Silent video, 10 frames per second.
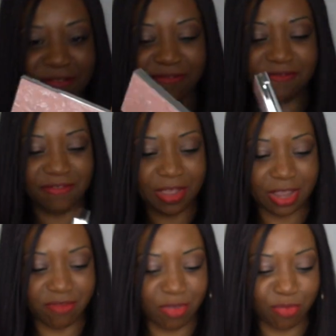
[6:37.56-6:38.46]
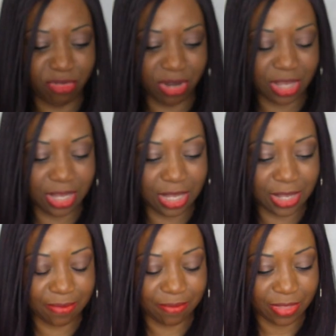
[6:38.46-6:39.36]
very pretty.
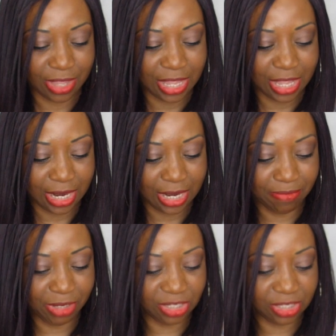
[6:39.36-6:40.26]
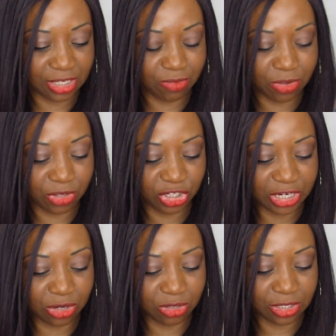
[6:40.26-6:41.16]
Let me just see what the
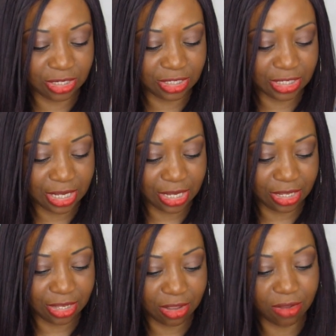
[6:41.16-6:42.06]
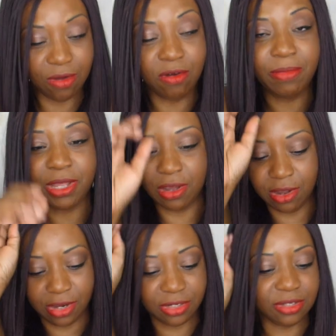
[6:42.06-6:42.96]
shadows looks like. Oh my
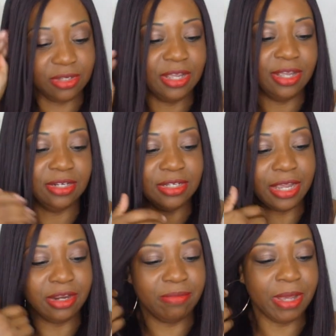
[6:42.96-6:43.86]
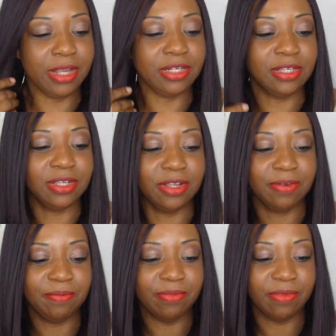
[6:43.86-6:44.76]
God, dynamite.
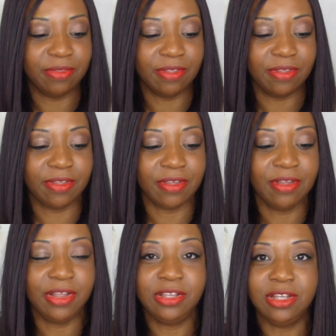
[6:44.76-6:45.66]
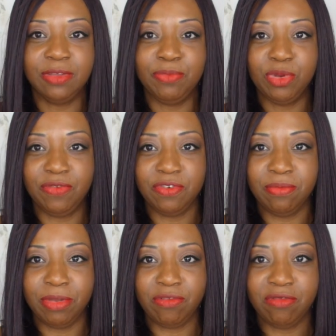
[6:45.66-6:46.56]
It has a beautiful
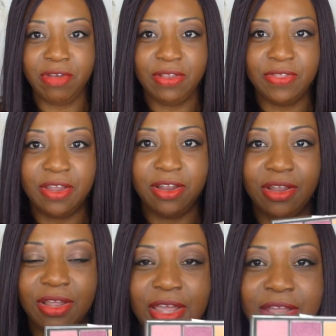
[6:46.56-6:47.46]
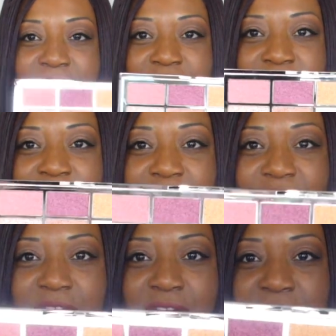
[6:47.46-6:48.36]
mirror right there, and
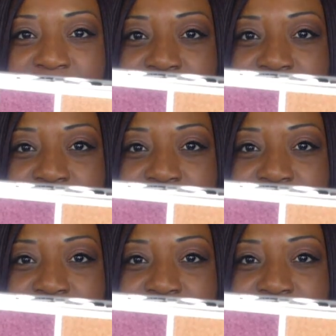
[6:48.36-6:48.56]
these are